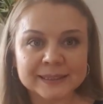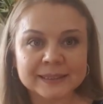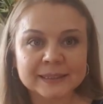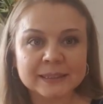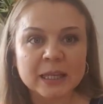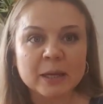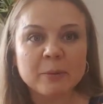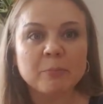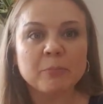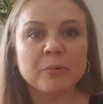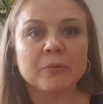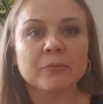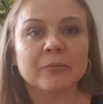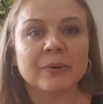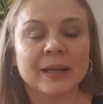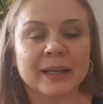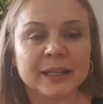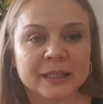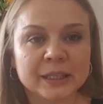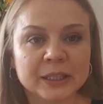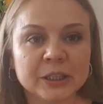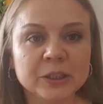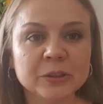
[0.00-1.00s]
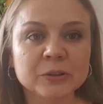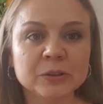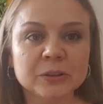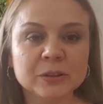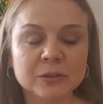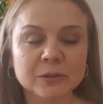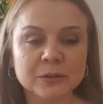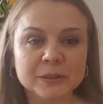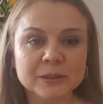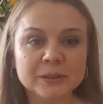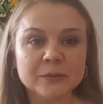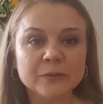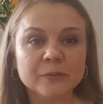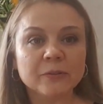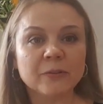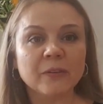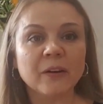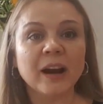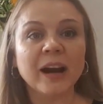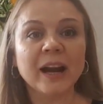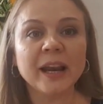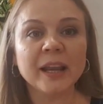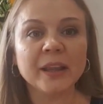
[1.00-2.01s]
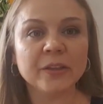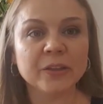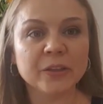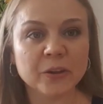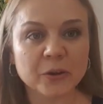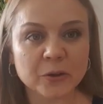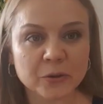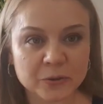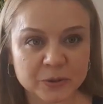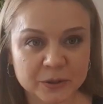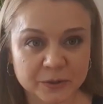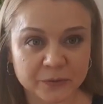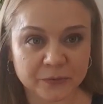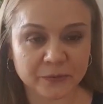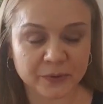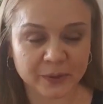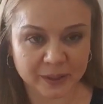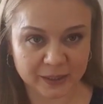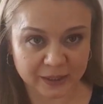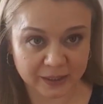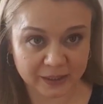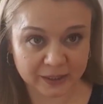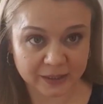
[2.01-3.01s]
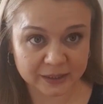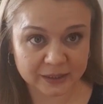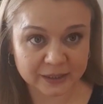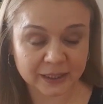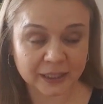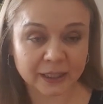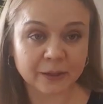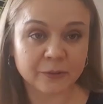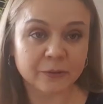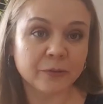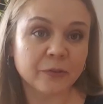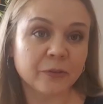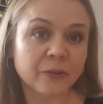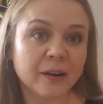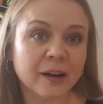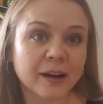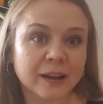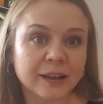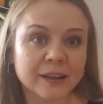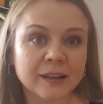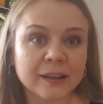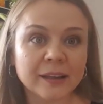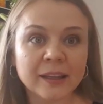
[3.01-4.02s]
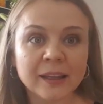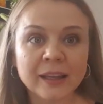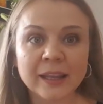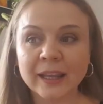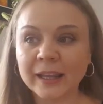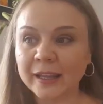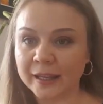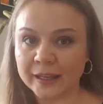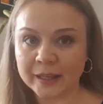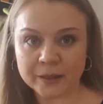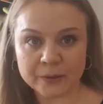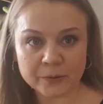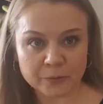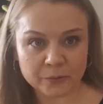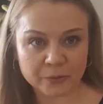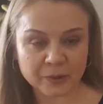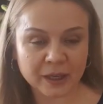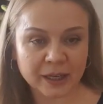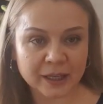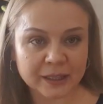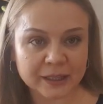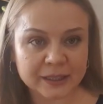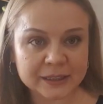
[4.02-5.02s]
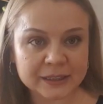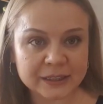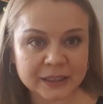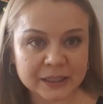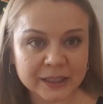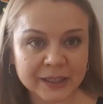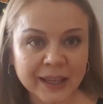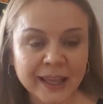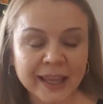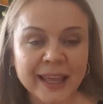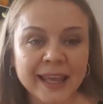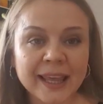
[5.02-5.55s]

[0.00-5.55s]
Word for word: separate, used to divide those feelings like fun and reality,